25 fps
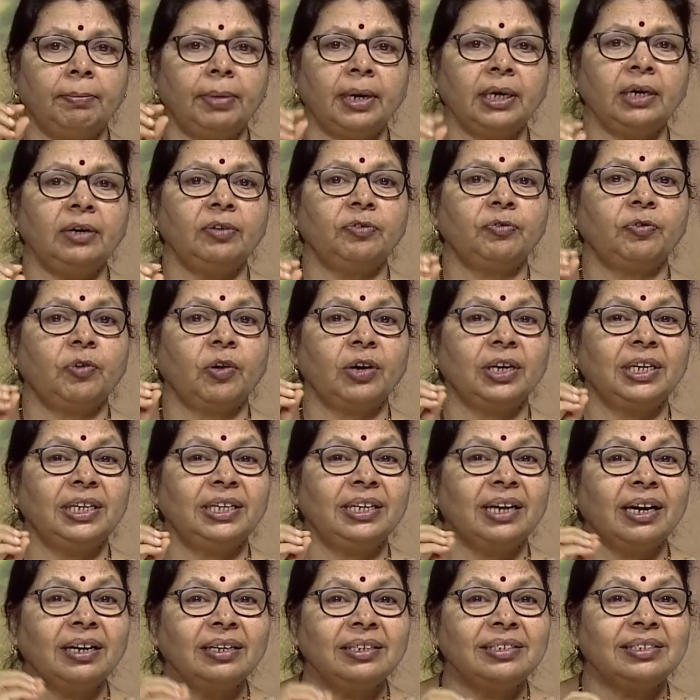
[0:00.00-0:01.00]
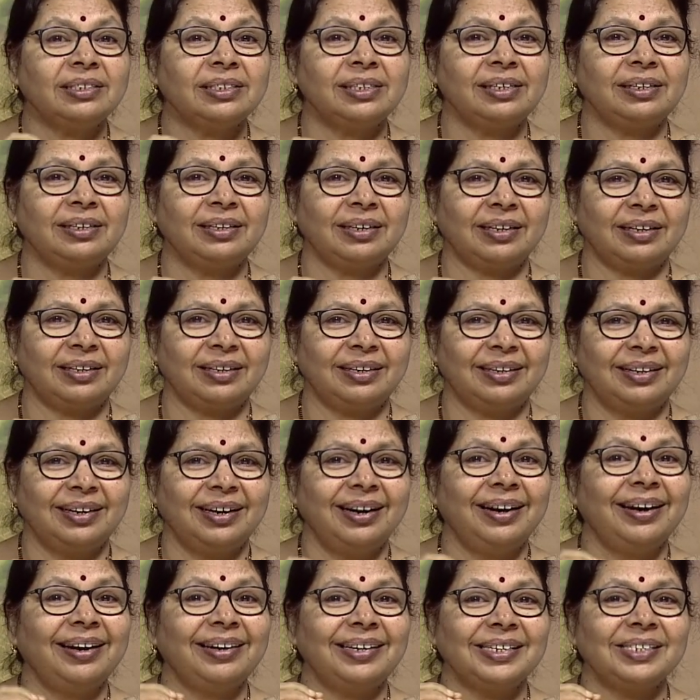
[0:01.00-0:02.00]
But for young children,
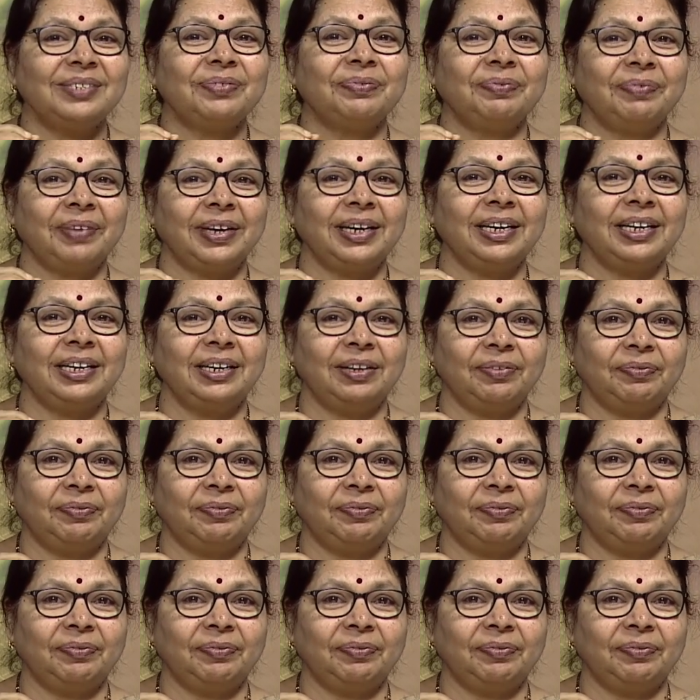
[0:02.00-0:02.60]
it is very